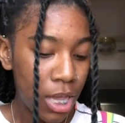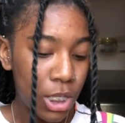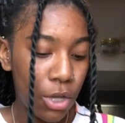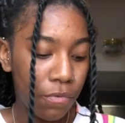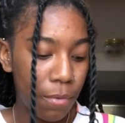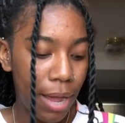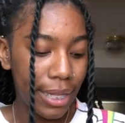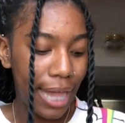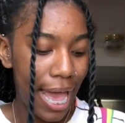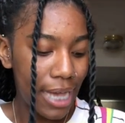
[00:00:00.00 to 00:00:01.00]
So for my
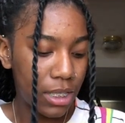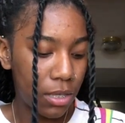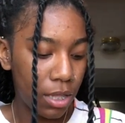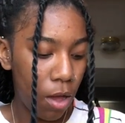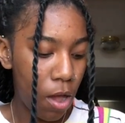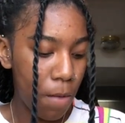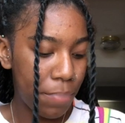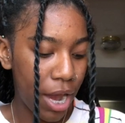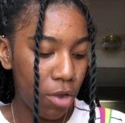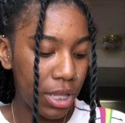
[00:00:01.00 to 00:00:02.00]
last
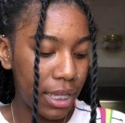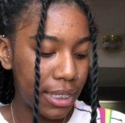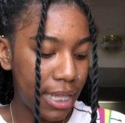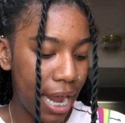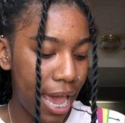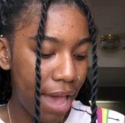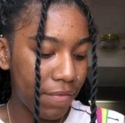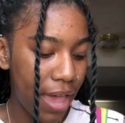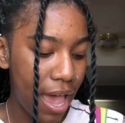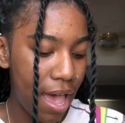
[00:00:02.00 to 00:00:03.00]
pair on the list that I have
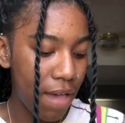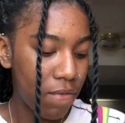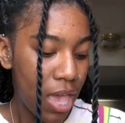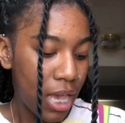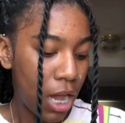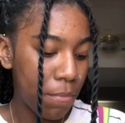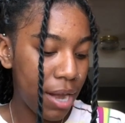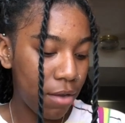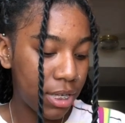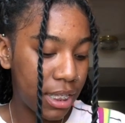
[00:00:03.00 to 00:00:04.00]
to have coming
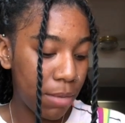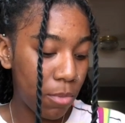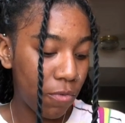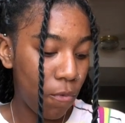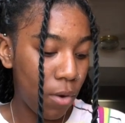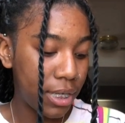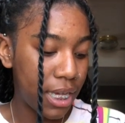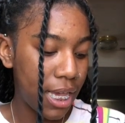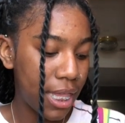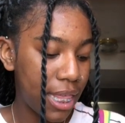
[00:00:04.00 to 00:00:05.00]
out December
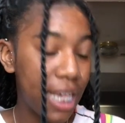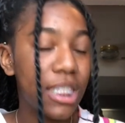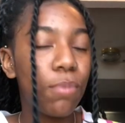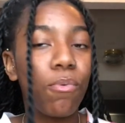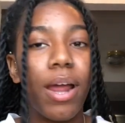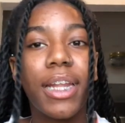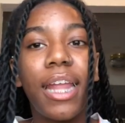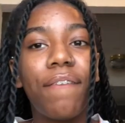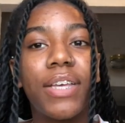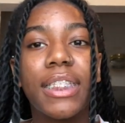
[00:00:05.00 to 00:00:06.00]
14th is the Bread
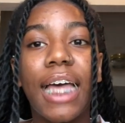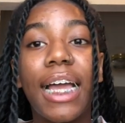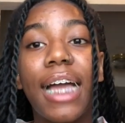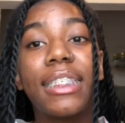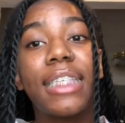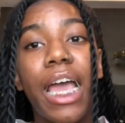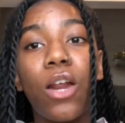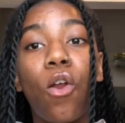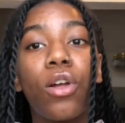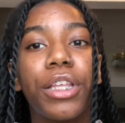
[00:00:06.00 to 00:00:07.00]
11s. Like I
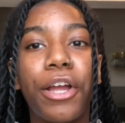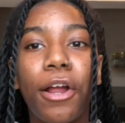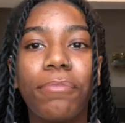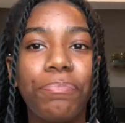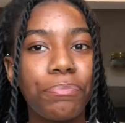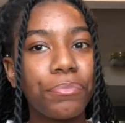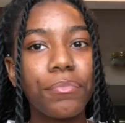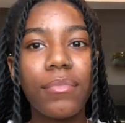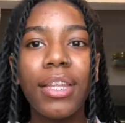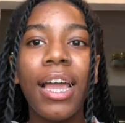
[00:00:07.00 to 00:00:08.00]
said earlier,
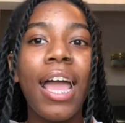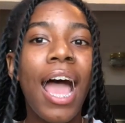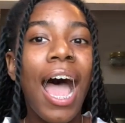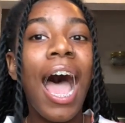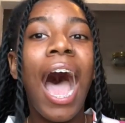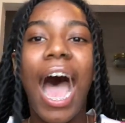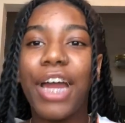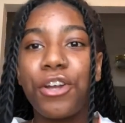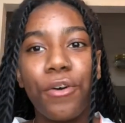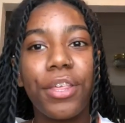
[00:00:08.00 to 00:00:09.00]

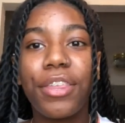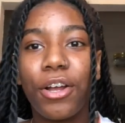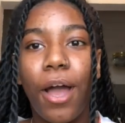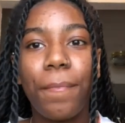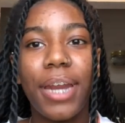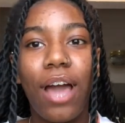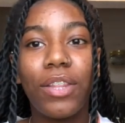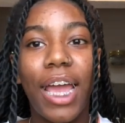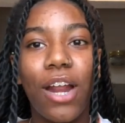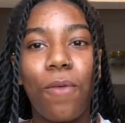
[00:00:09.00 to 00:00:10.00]
I know that they're coming
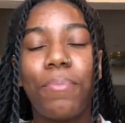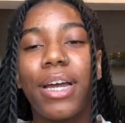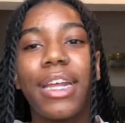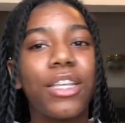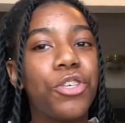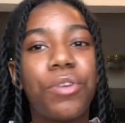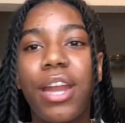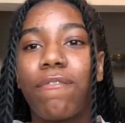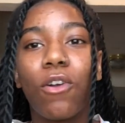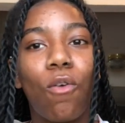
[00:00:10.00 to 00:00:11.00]
out later, but you can
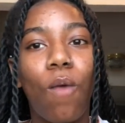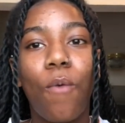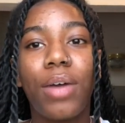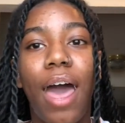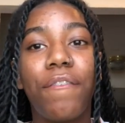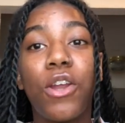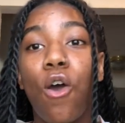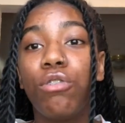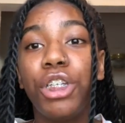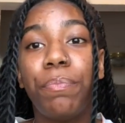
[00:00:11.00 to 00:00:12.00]
never go wrong with having an
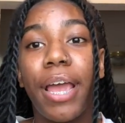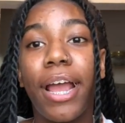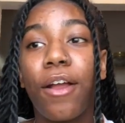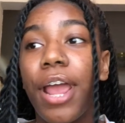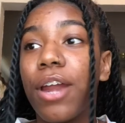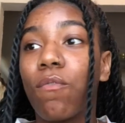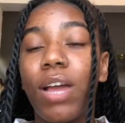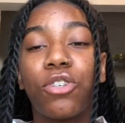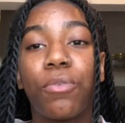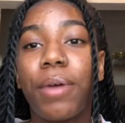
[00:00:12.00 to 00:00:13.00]
OG pair and a
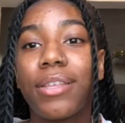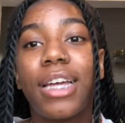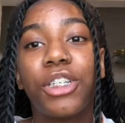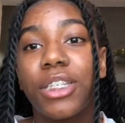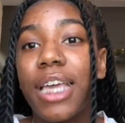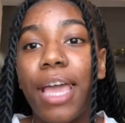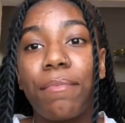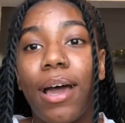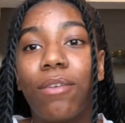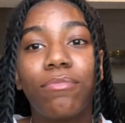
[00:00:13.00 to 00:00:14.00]
retro pair that just
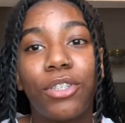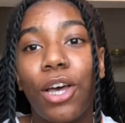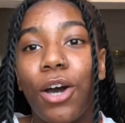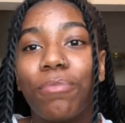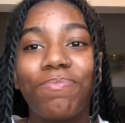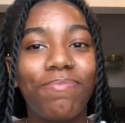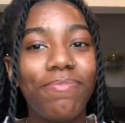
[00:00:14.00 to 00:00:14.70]
came out. So